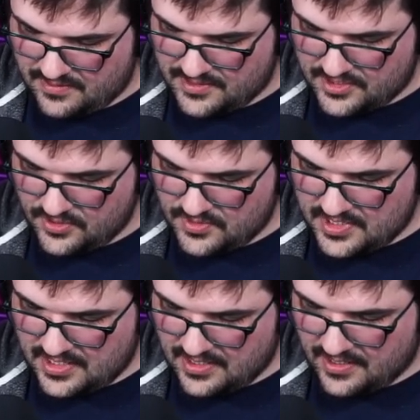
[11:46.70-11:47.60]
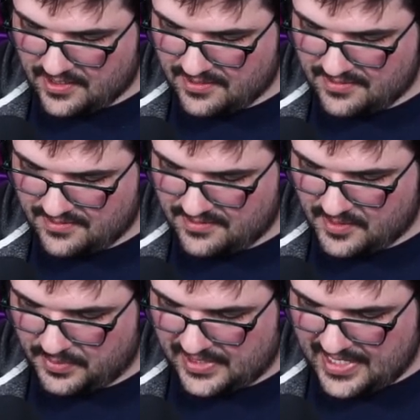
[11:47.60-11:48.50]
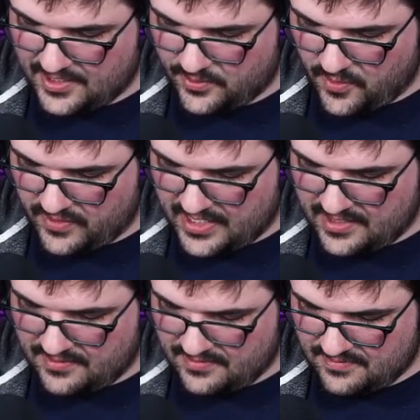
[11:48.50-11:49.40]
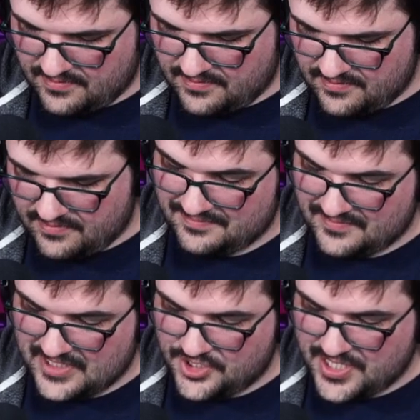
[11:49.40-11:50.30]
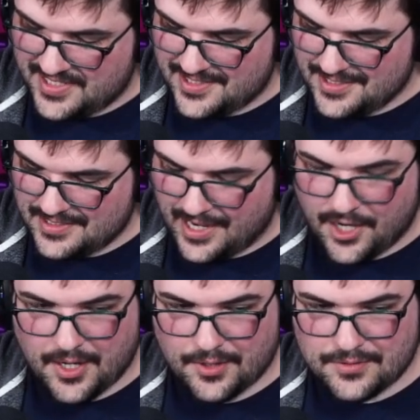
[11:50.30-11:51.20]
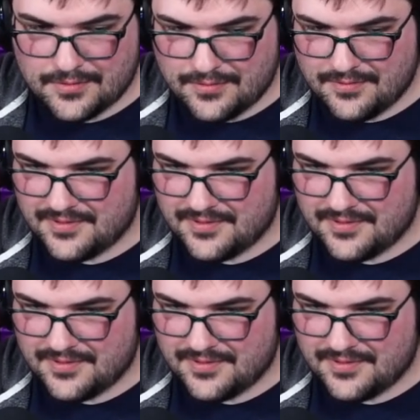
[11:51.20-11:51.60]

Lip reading: Excuse the plane going overhead. It shakes the entire house.